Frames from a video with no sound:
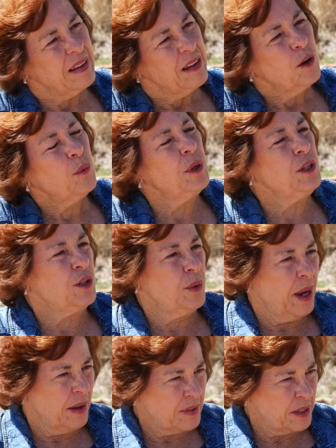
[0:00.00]
Uh, we do
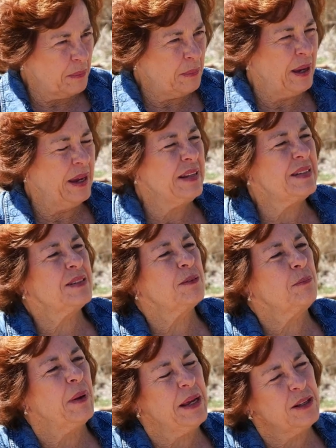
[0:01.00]
have yeah, some uh, paints.
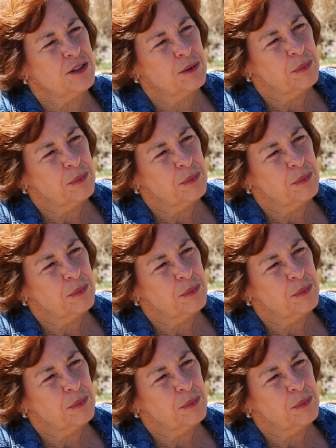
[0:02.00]
Paints